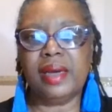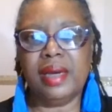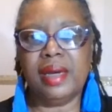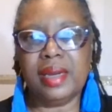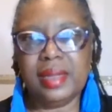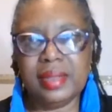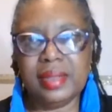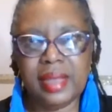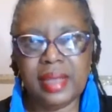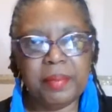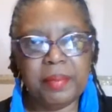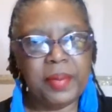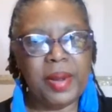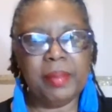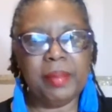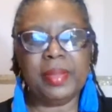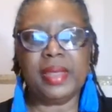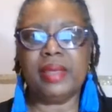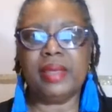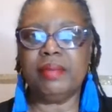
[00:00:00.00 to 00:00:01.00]
on it, they
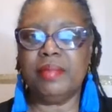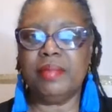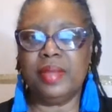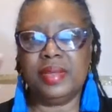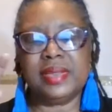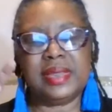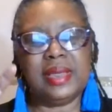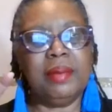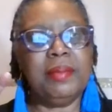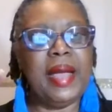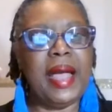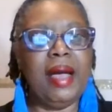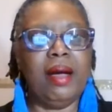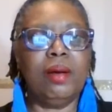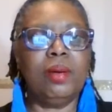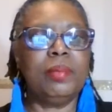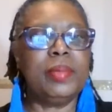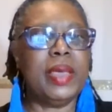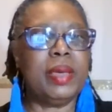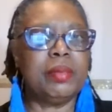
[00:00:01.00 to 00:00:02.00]
probably somehow
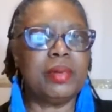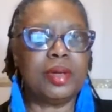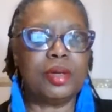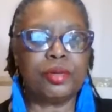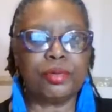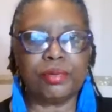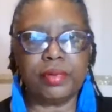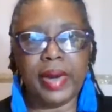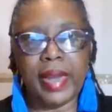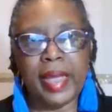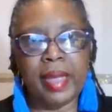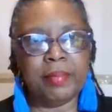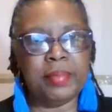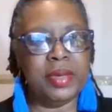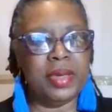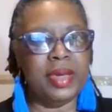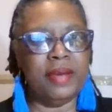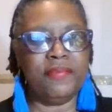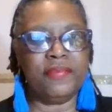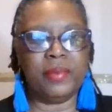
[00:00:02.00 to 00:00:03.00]
will be able to grab
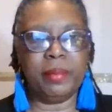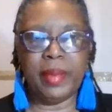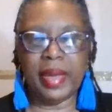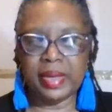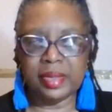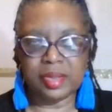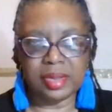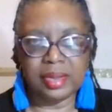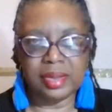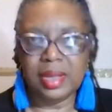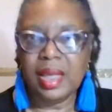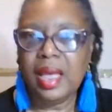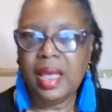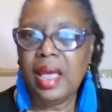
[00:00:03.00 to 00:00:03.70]
your information.